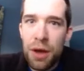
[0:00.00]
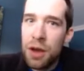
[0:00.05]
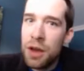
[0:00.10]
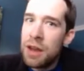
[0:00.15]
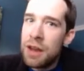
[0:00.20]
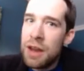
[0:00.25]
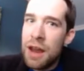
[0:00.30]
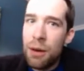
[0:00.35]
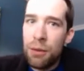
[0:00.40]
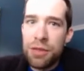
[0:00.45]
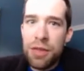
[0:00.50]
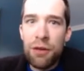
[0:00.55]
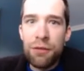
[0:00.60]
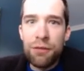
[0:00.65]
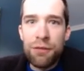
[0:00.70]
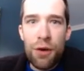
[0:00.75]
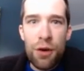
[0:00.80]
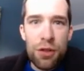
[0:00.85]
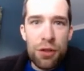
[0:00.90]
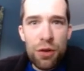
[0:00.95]
Now, without
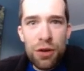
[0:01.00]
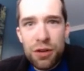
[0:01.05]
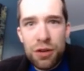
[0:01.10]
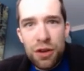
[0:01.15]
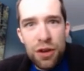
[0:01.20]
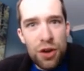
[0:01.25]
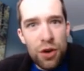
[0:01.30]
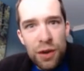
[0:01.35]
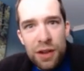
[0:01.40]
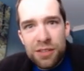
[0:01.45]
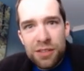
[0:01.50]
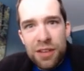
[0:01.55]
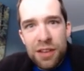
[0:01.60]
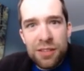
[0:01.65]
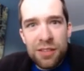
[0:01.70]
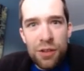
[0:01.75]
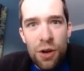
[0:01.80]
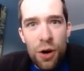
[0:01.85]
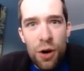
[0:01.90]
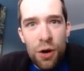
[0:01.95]
further ado, let's get
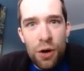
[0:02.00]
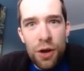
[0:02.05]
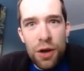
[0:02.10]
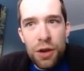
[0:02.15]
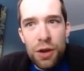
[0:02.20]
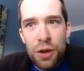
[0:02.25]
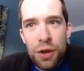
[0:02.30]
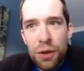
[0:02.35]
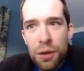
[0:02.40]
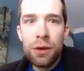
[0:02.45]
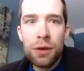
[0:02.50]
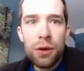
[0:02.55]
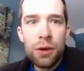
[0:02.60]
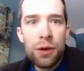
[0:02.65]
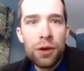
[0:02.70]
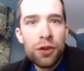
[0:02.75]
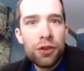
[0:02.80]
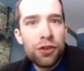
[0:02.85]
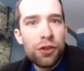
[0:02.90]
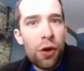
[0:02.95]
started.
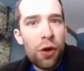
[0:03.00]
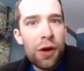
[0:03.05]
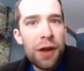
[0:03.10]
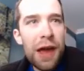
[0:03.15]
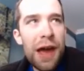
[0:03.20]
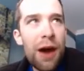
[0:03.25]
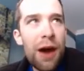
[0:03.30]
Starting out